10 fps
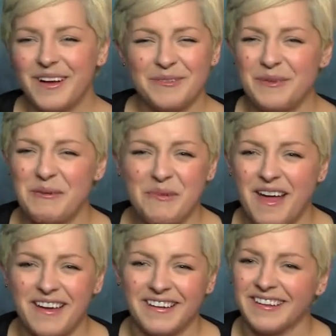Oh, it went
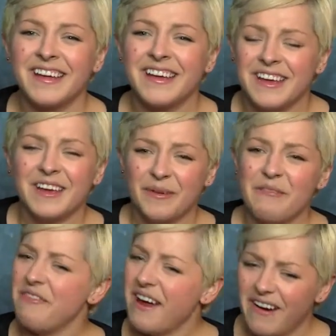well. It
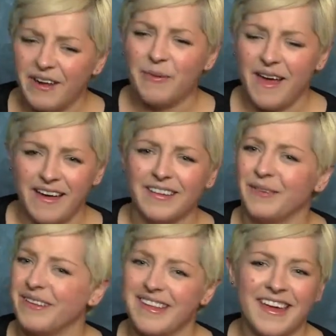went very well. It
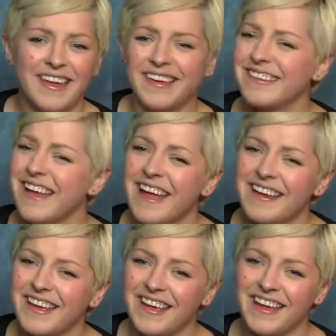was
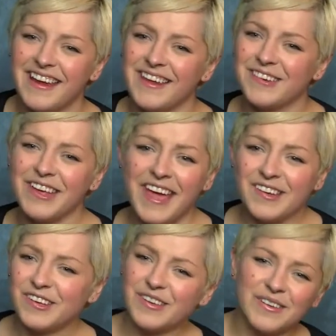exciting and
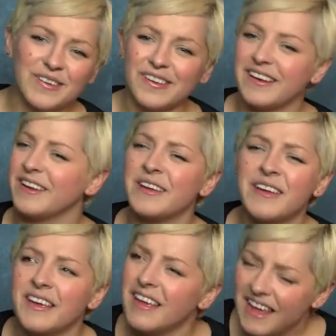educational and
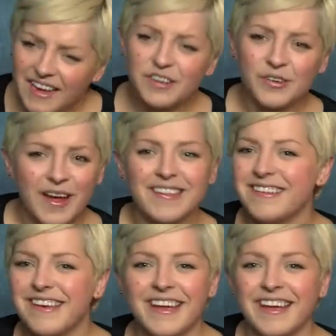
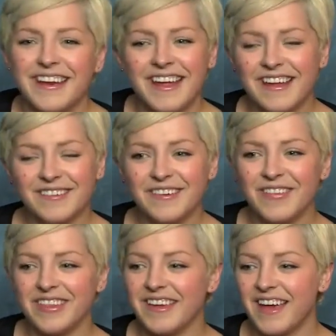interesting, and I don't
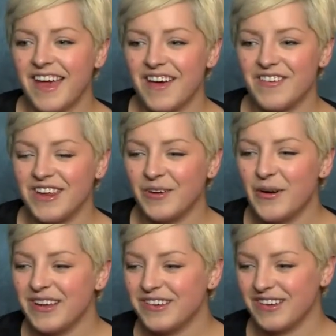even think I have any
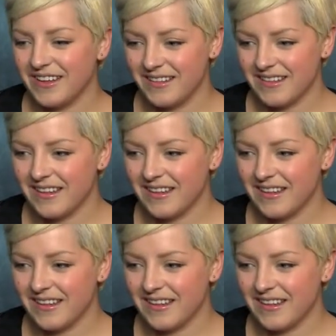questions.